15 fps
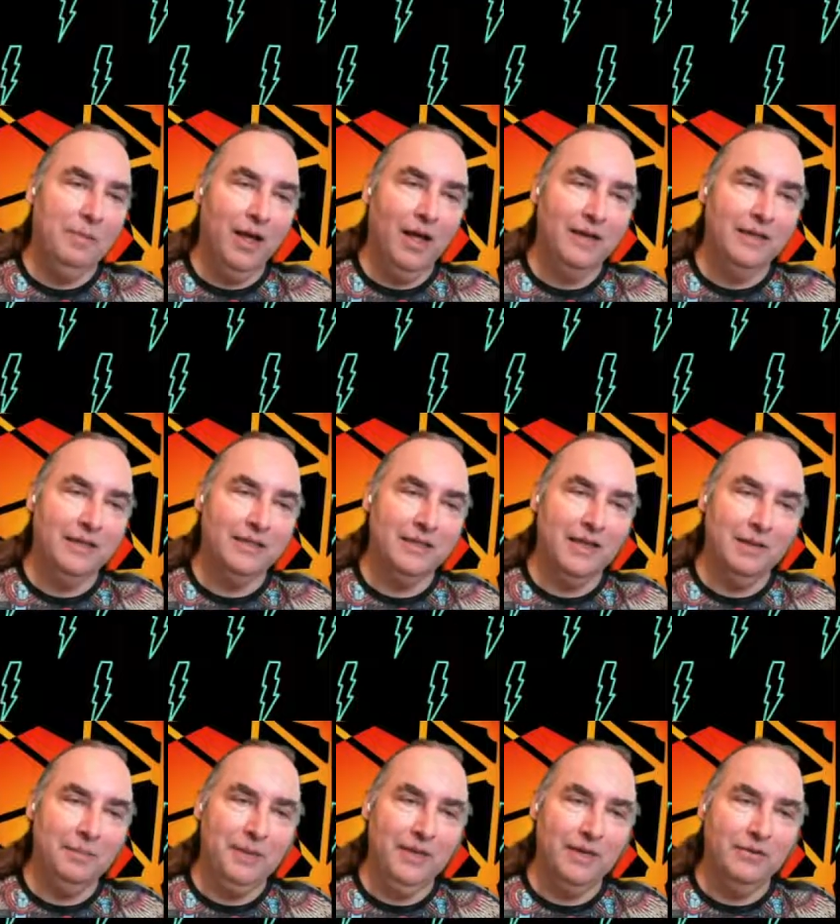pod gets an
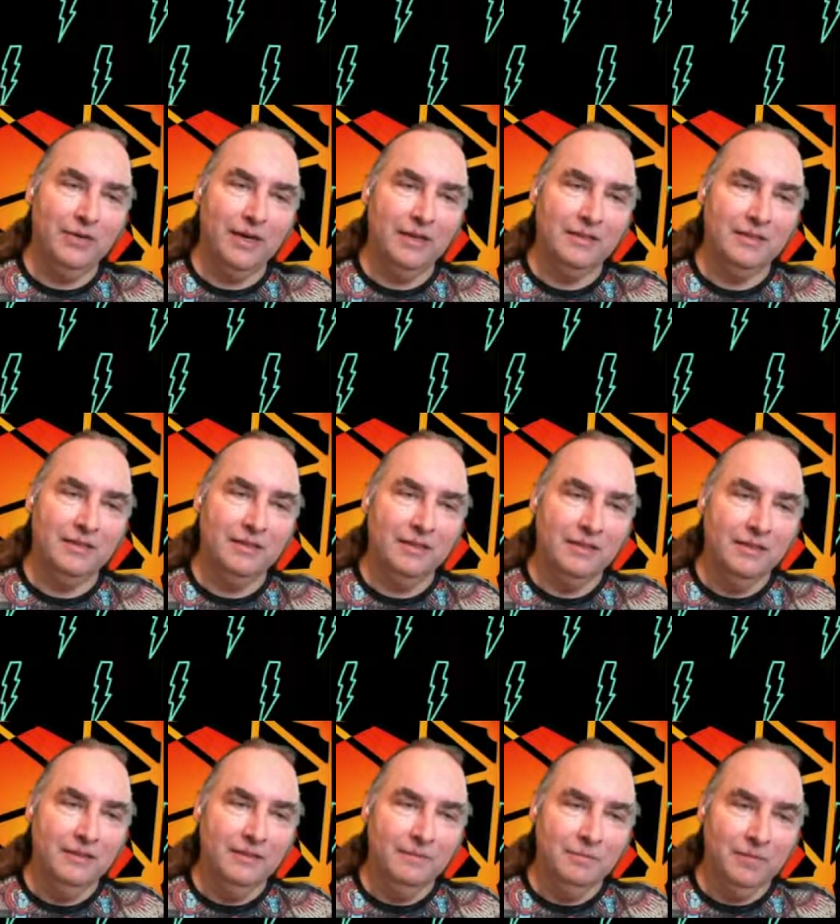IP address,
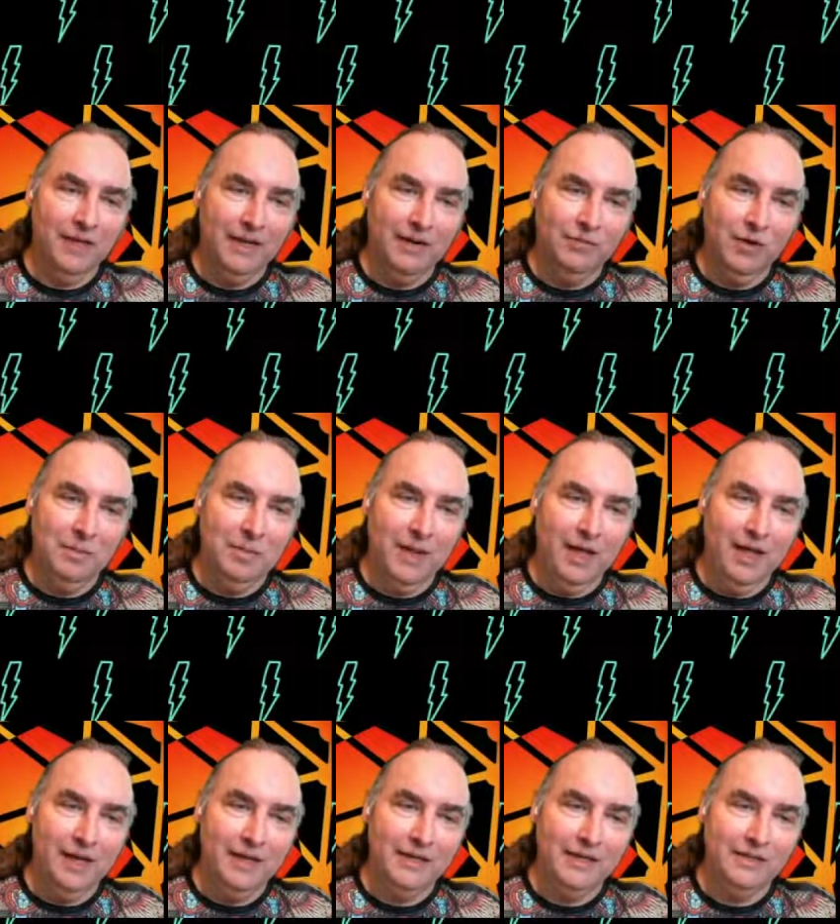and every
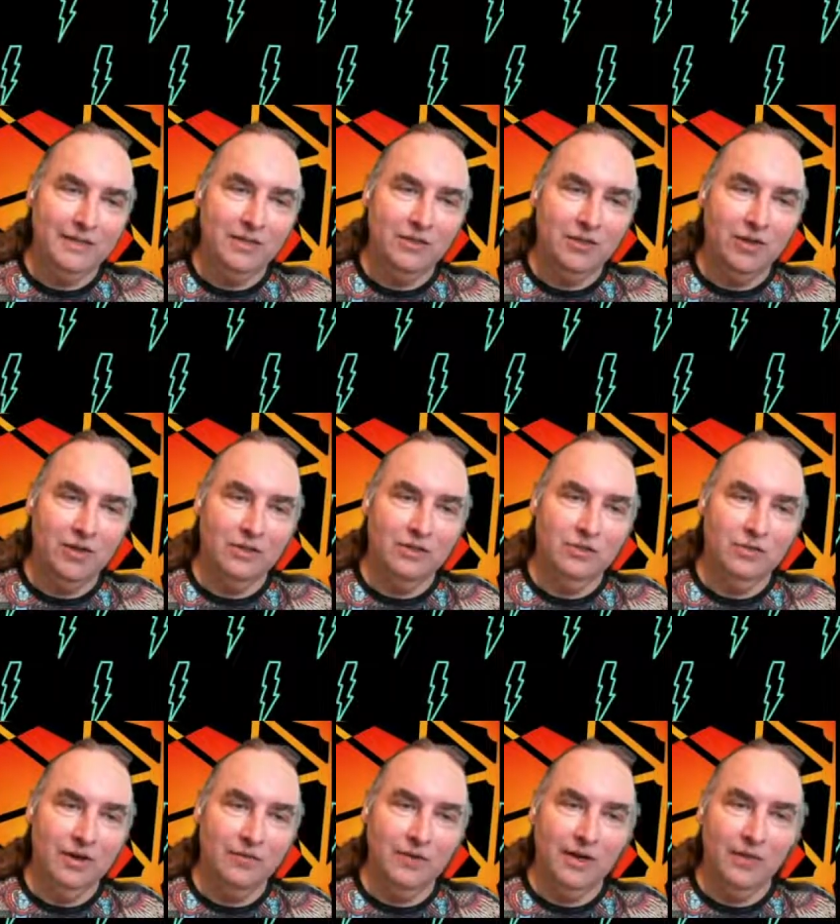pod gets to talk to
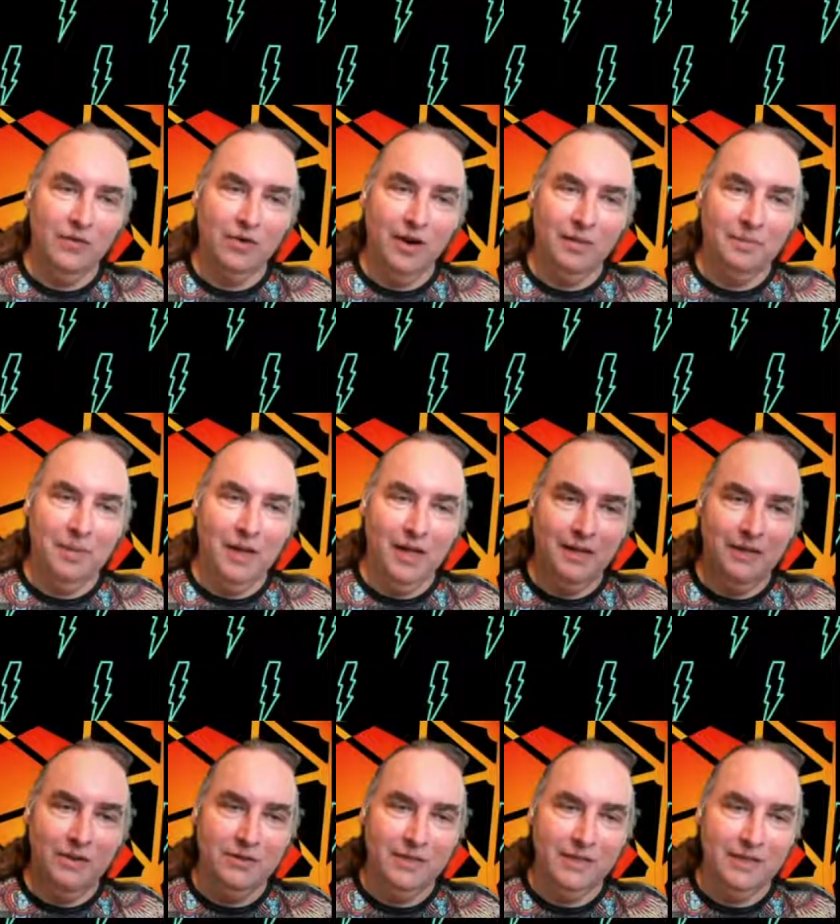every other pod
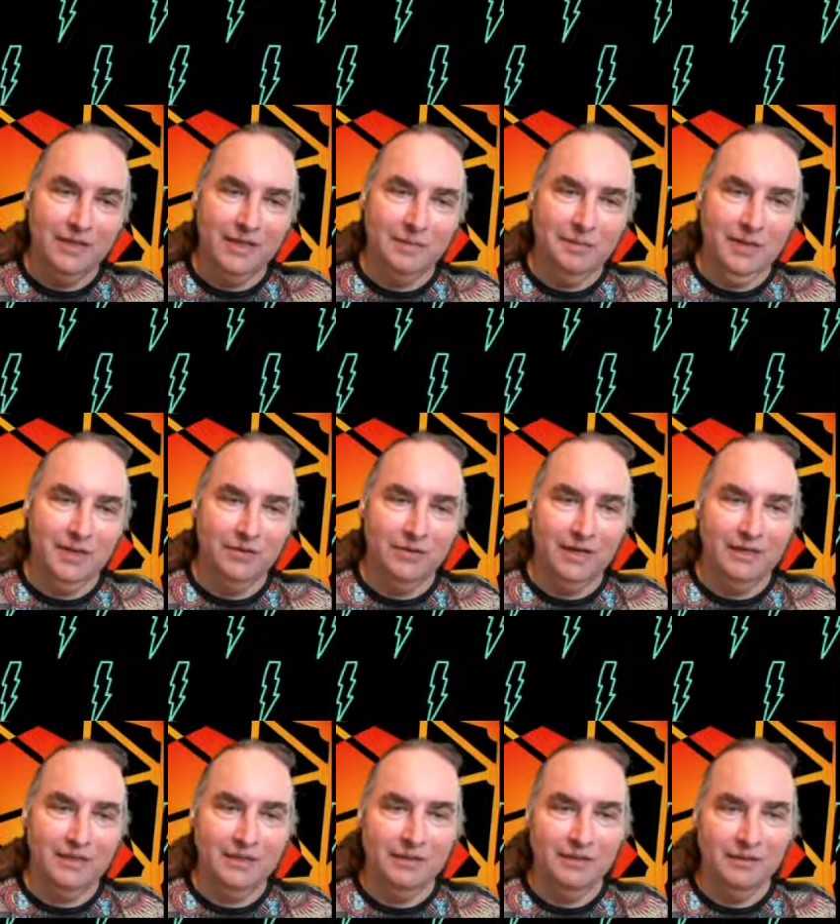using its IP
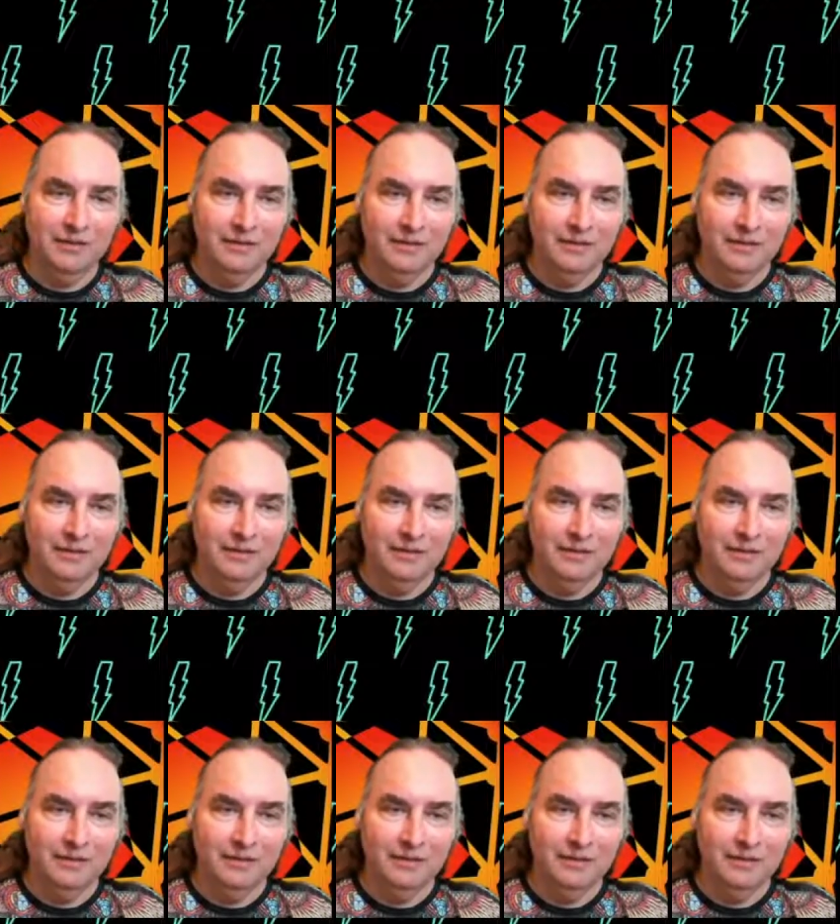address,